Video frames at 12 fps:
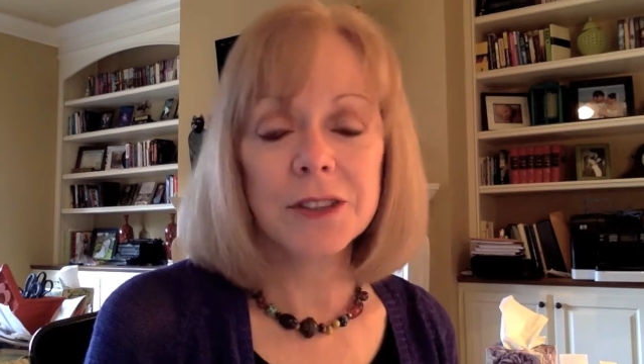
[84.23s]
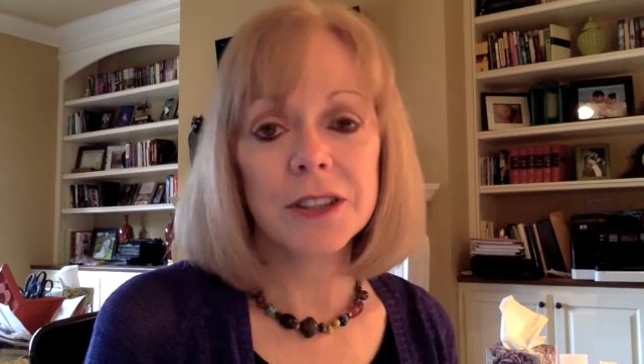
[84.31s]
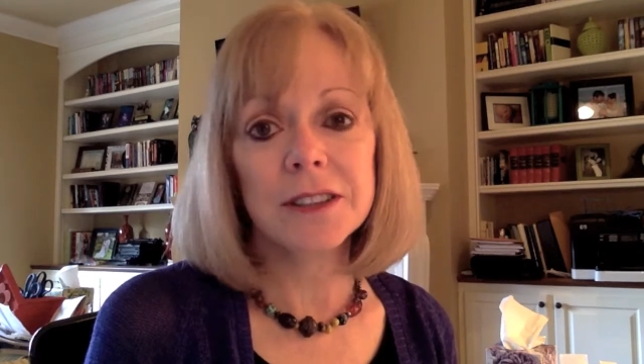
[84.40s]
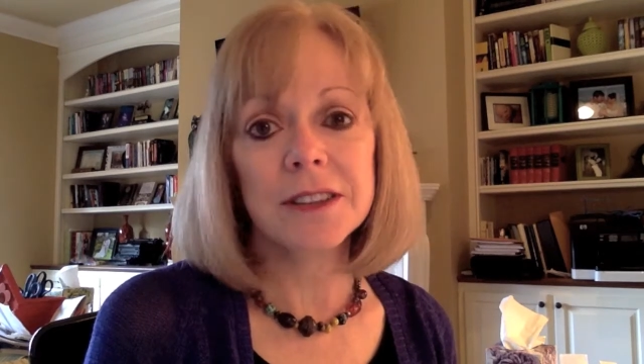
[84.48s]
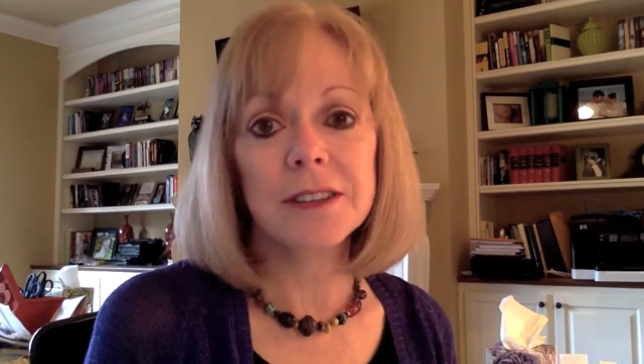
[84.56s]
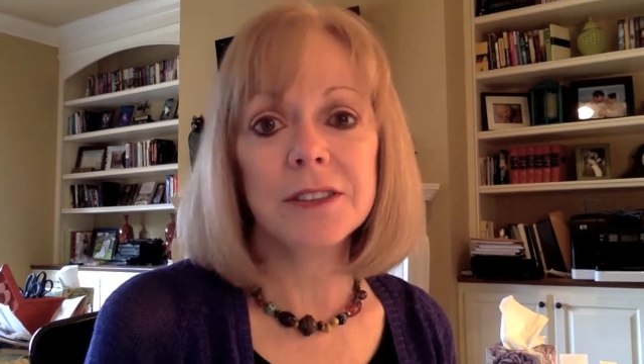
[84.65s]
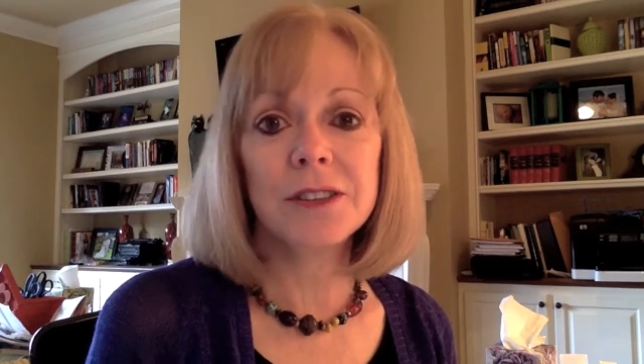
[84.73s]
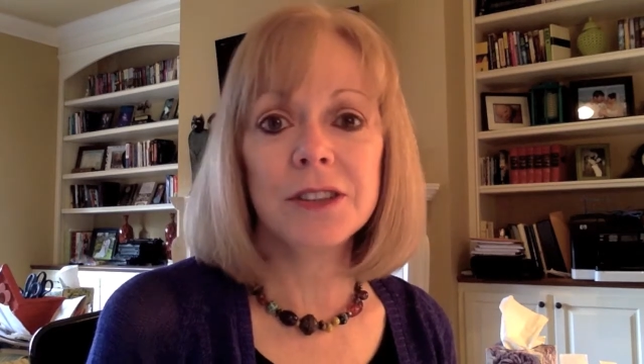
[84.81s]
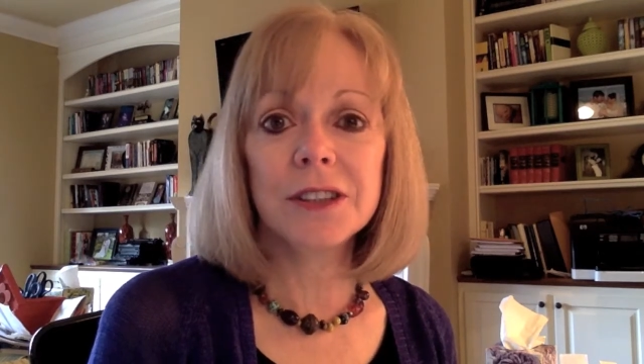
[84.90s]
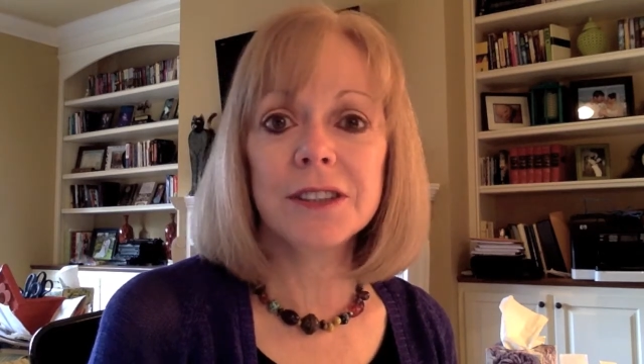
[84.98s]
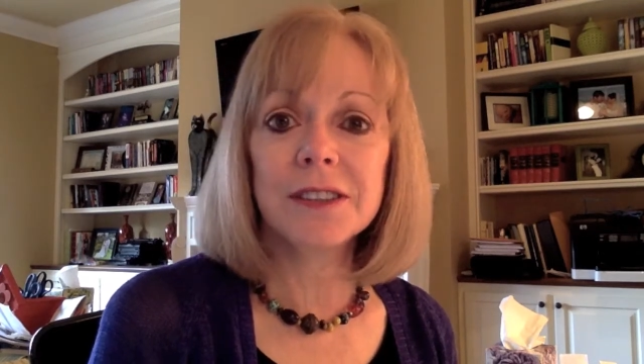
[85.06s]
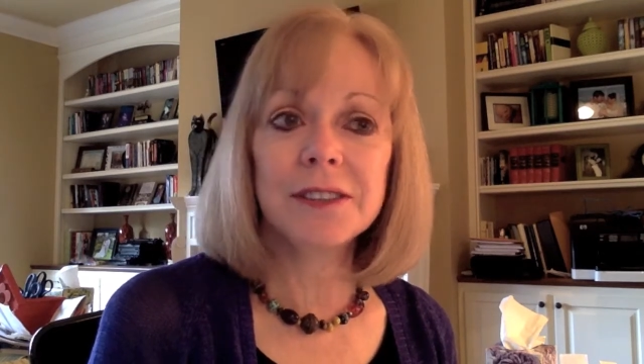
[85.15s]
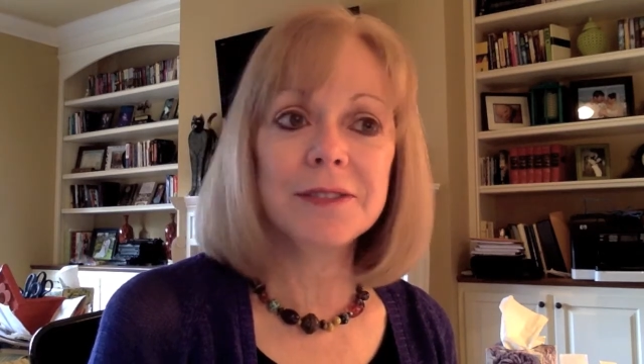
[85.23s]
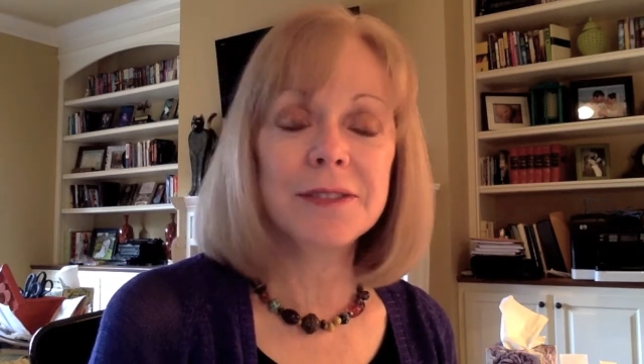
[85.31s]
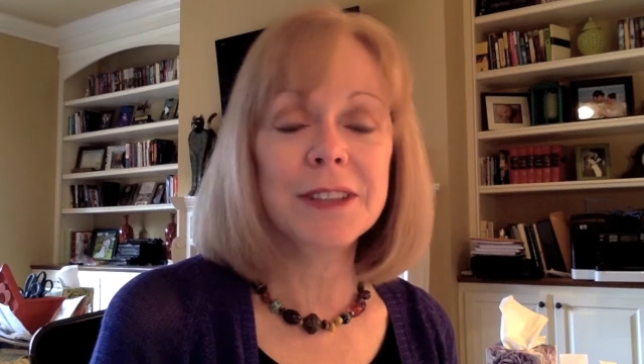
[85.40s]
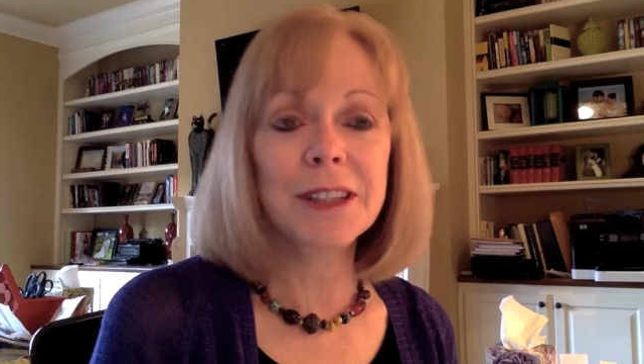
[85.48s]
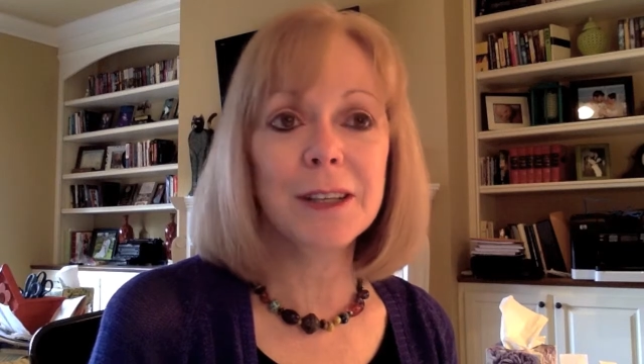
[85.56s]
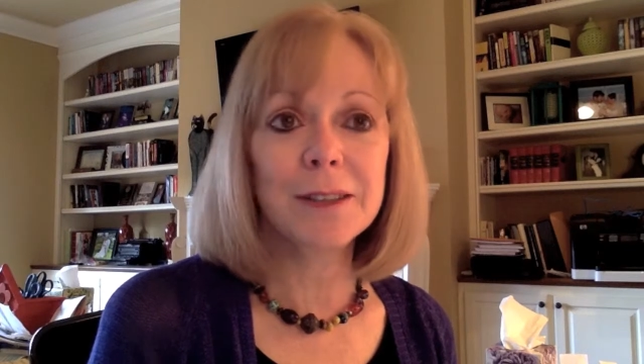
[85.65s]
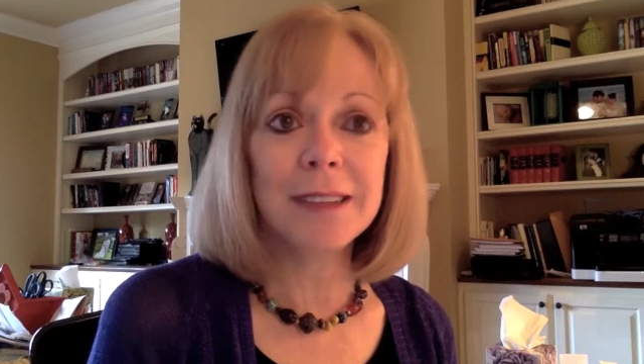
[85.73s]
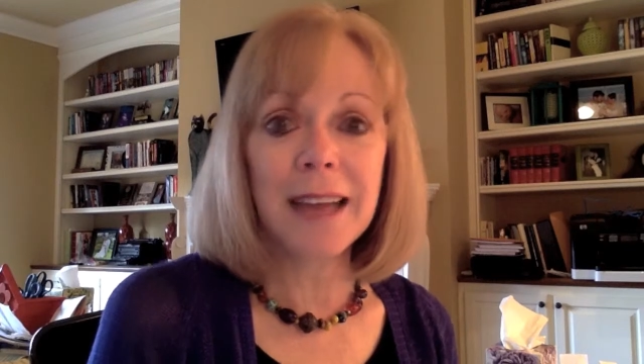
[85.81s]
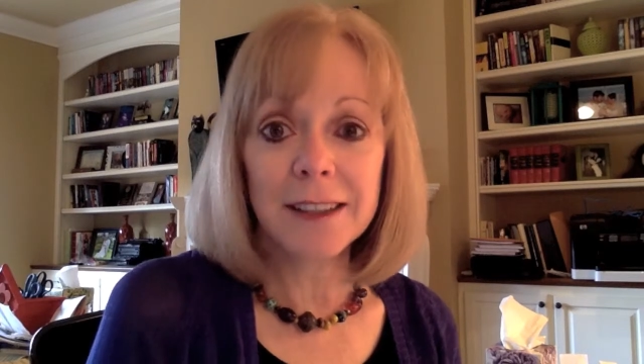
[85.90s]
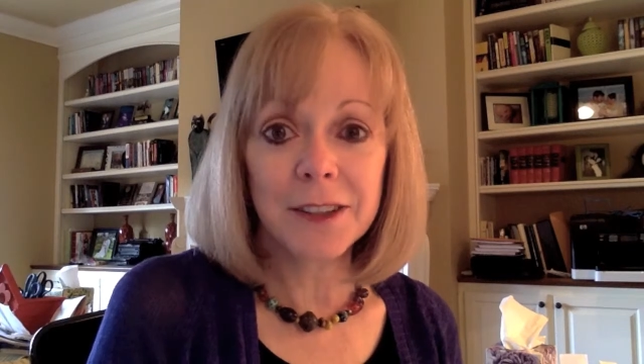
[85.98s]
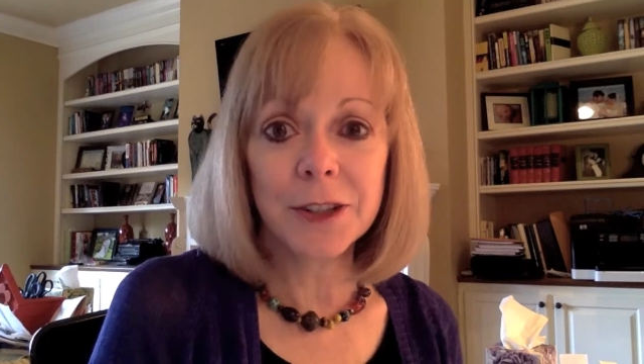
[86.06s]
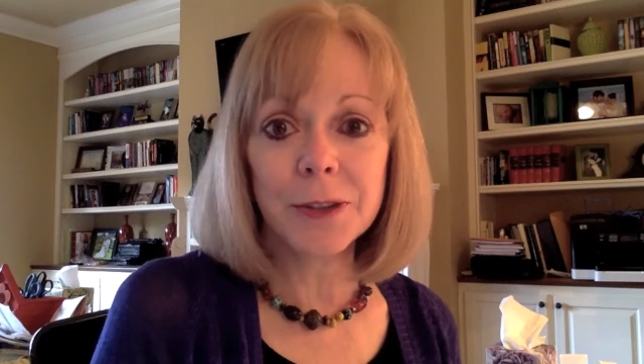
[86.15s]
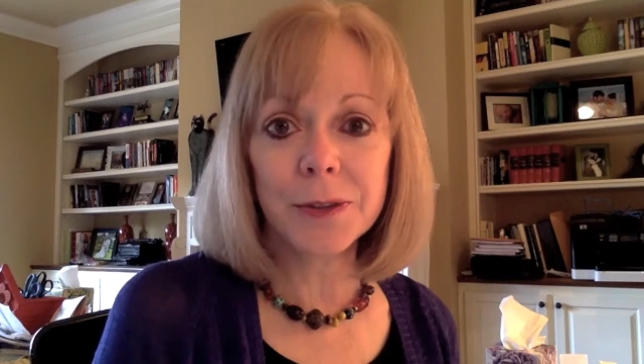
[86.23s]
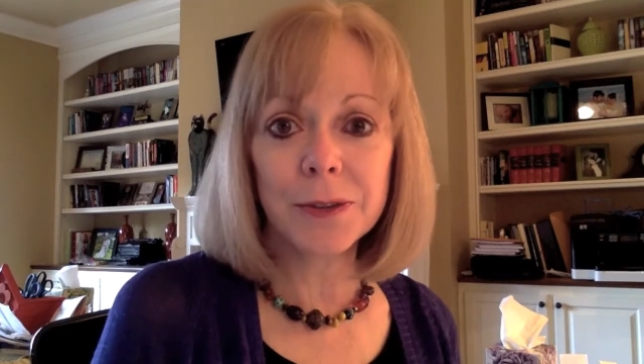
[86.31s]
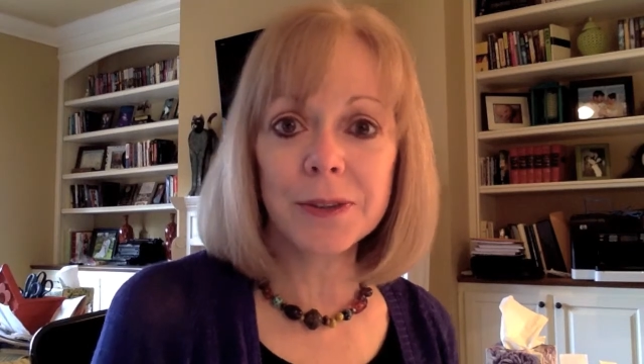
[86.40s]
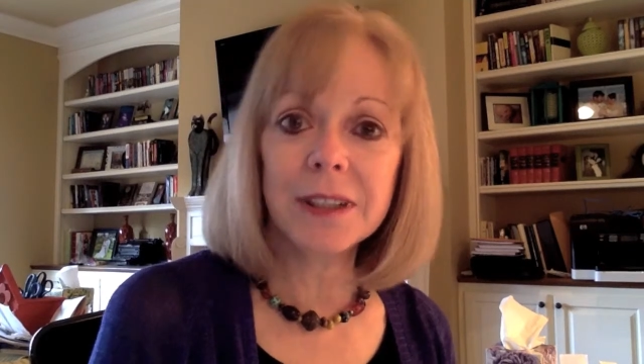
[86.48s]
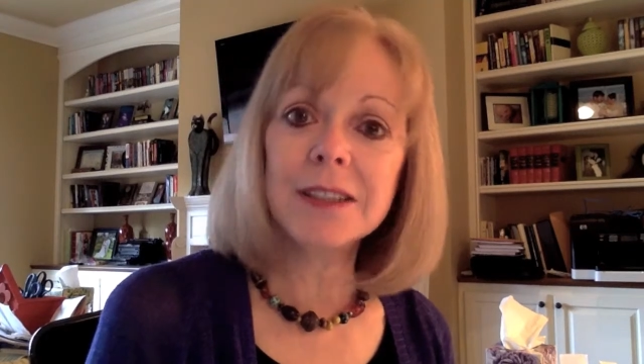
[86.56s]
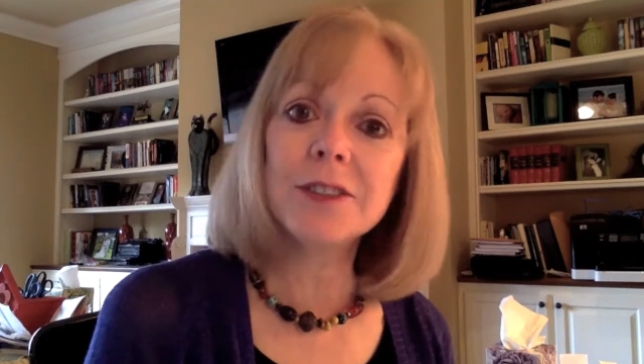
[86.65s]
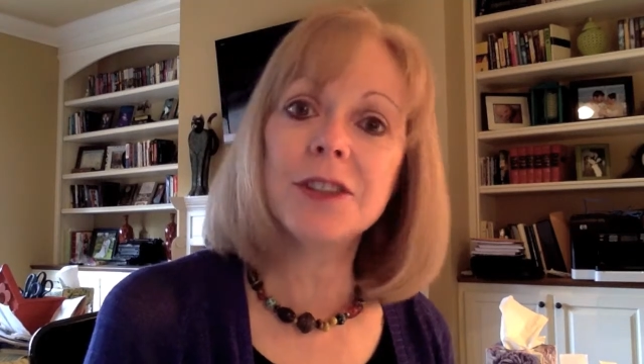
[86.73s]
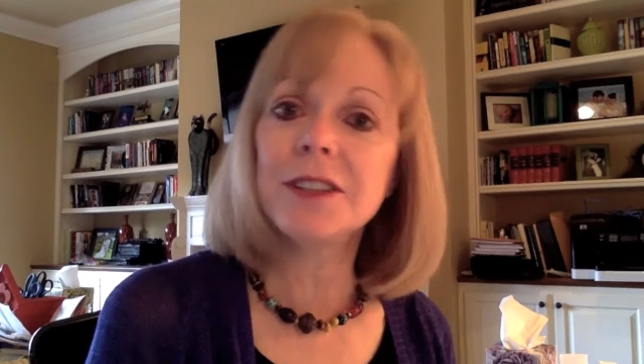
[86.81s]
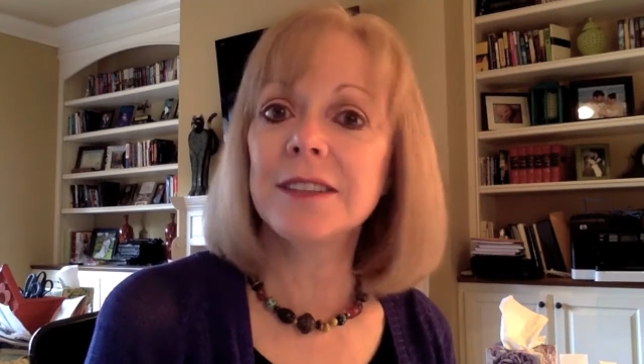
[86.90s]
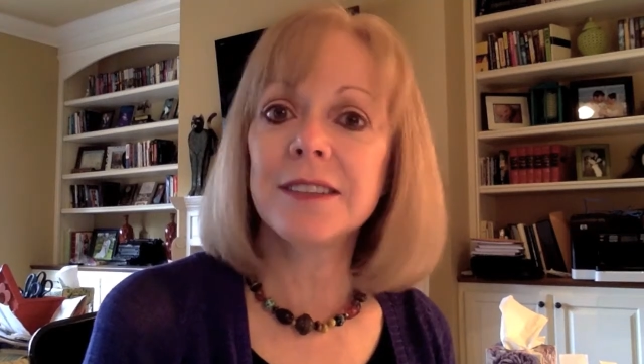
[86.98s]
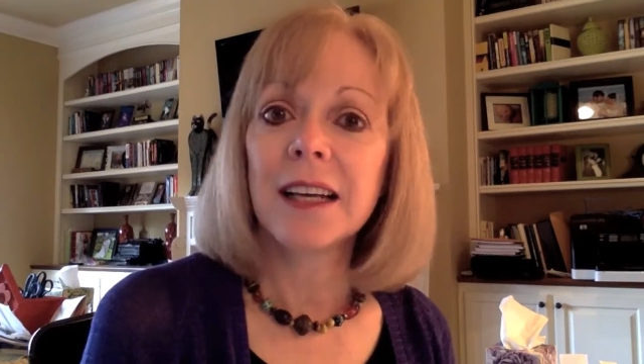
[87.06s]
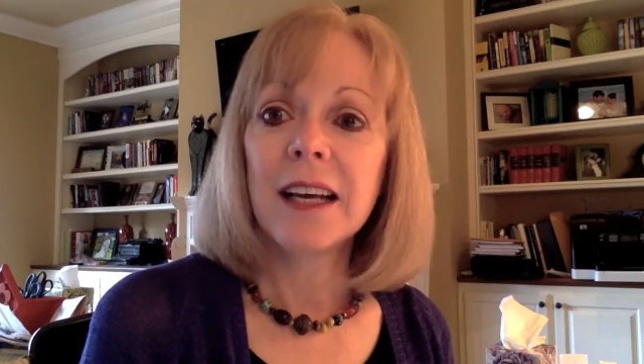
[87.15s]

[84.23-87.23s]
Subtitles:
She's tattooed, and she